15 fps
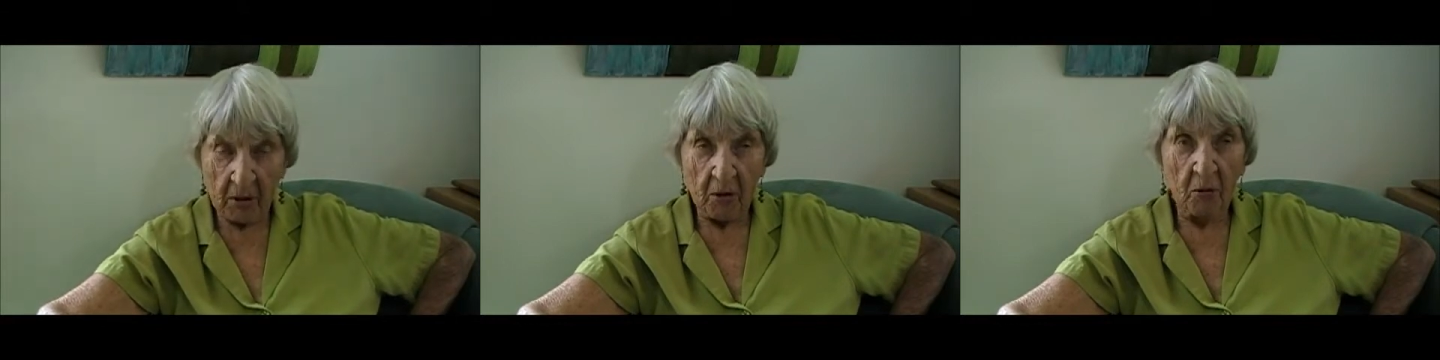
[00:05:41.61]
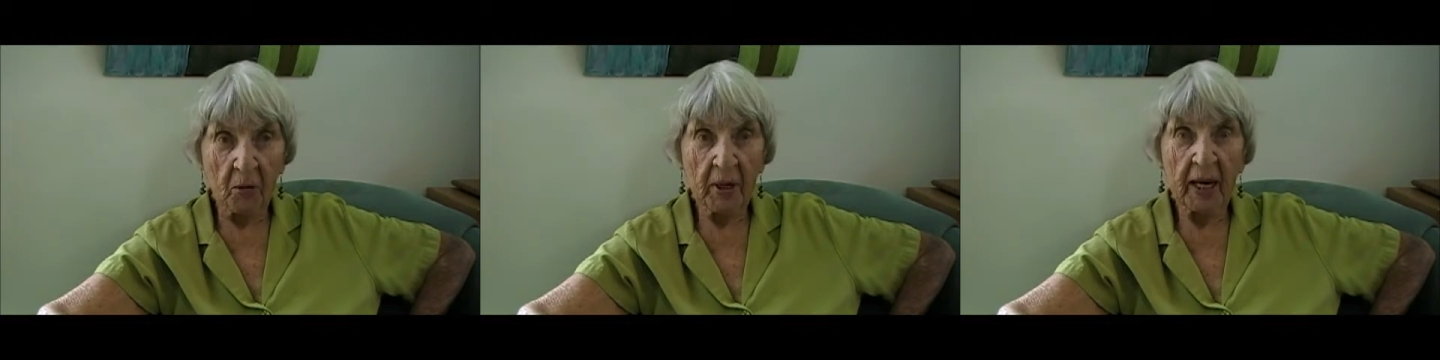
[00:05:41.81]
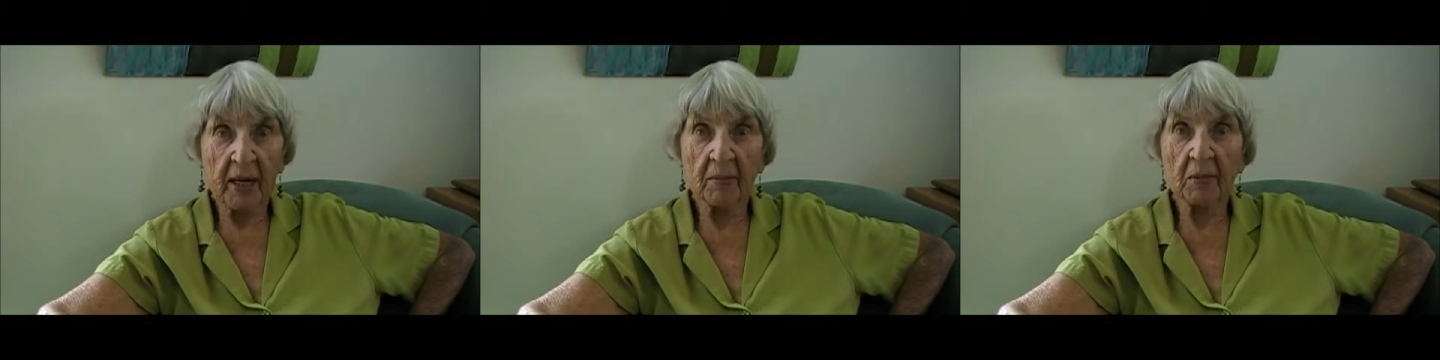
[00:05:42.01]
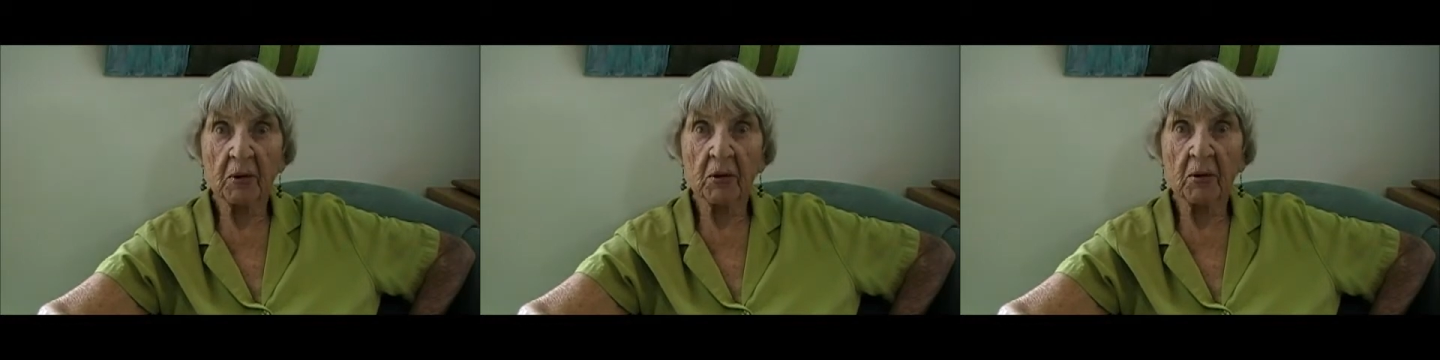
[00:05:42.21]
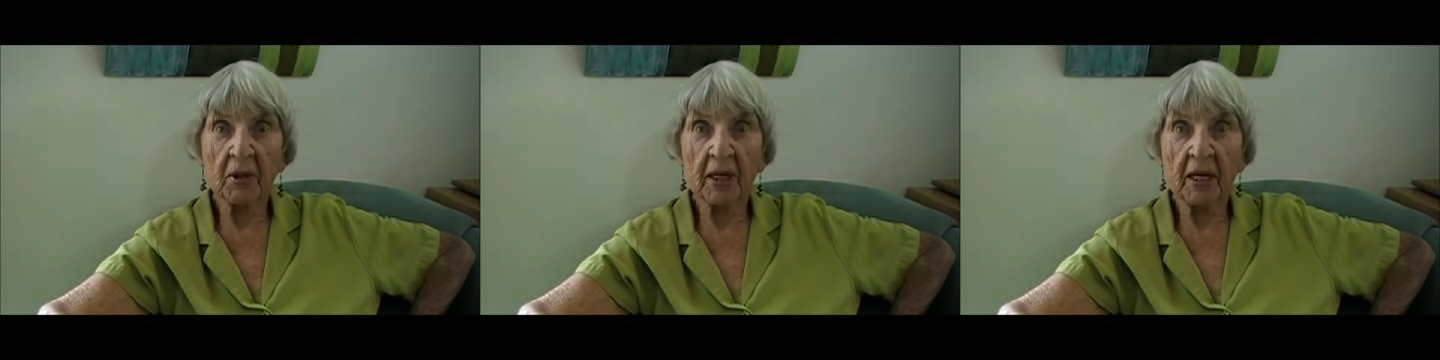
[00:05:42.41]
who came
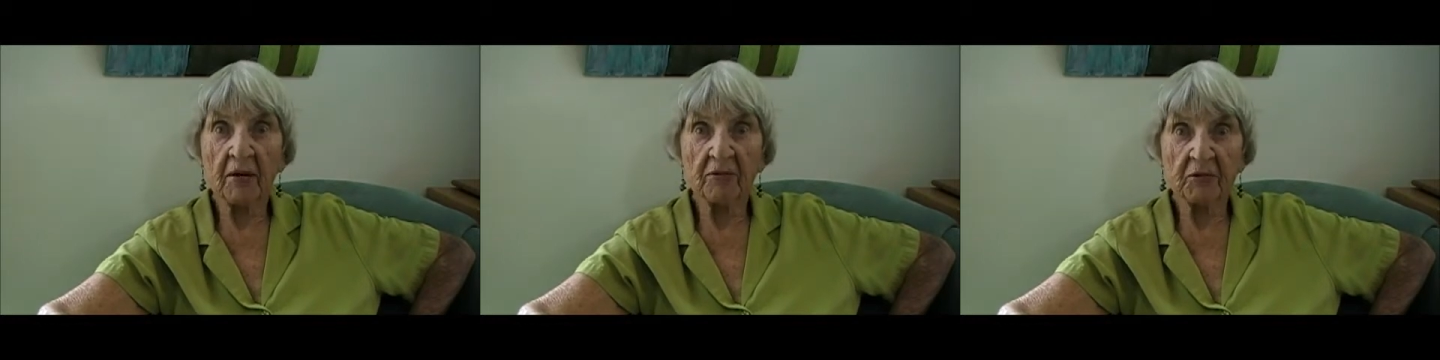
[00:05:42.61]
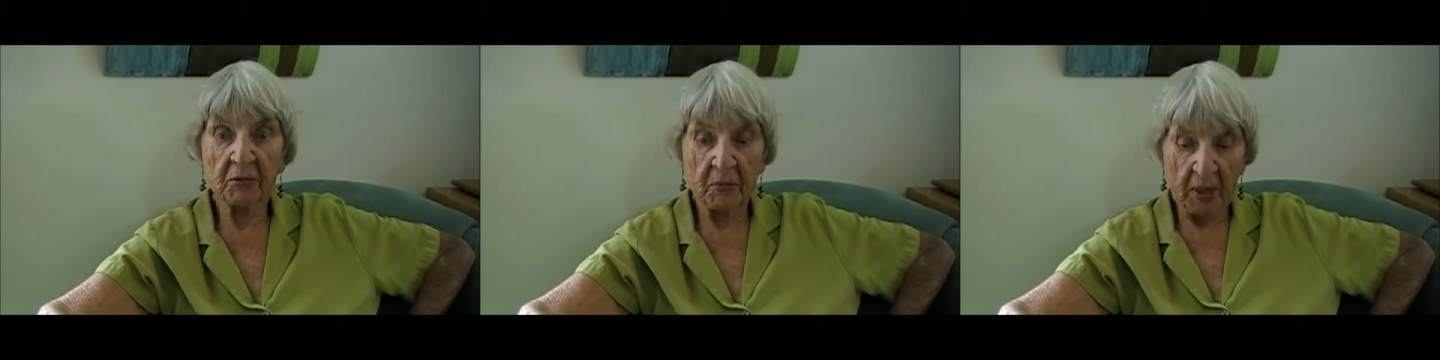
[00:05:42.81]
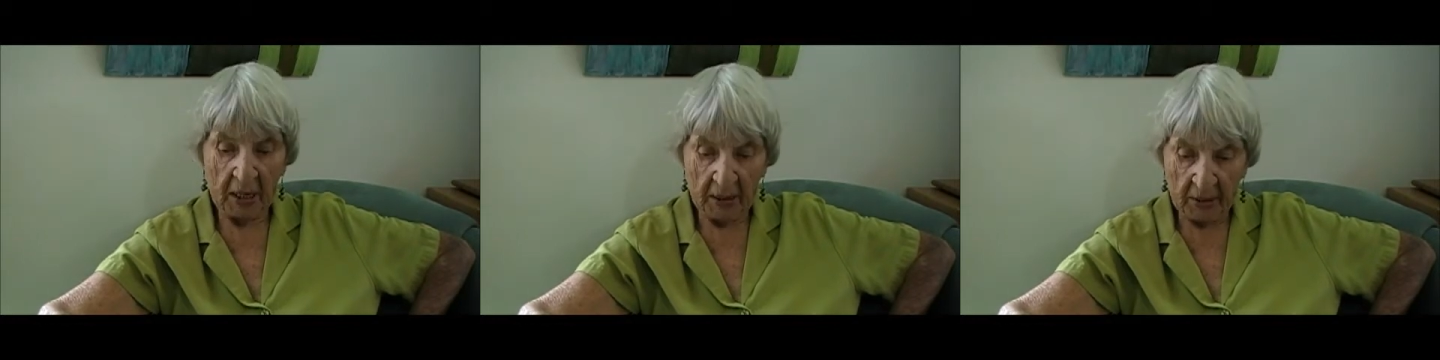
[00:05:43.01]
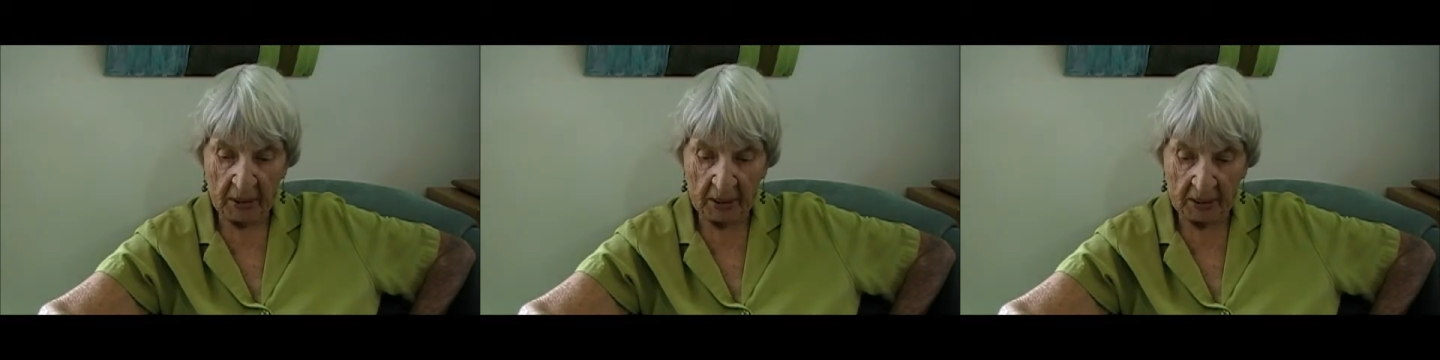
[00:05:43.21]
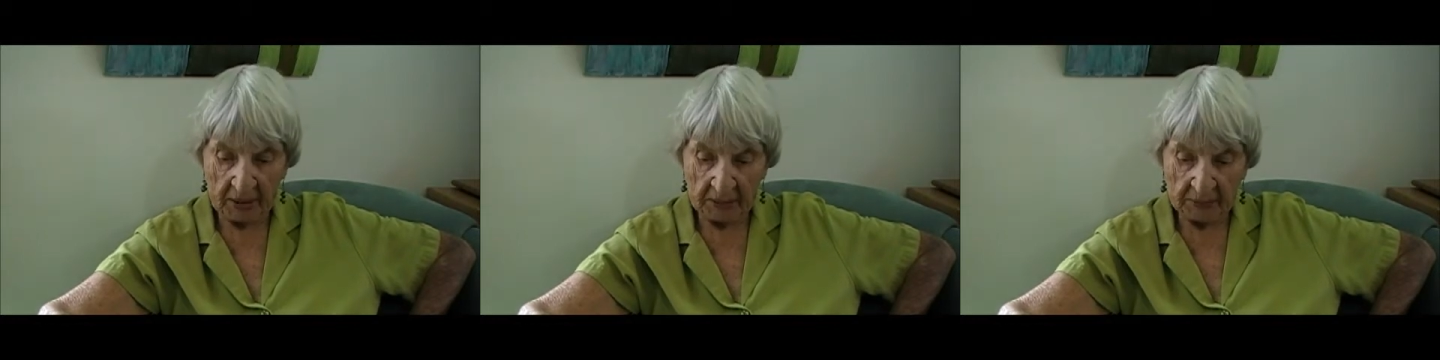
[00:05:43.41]
along after
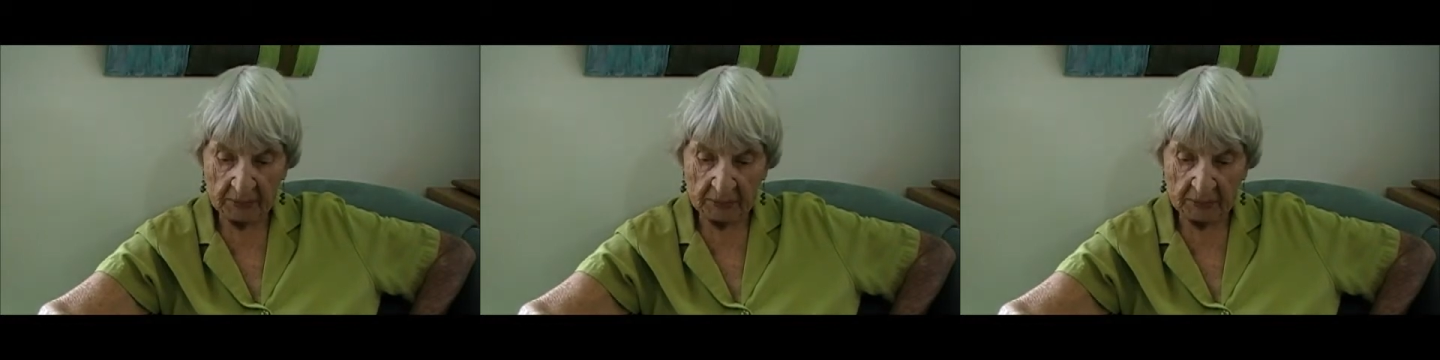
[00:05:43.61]
Marion,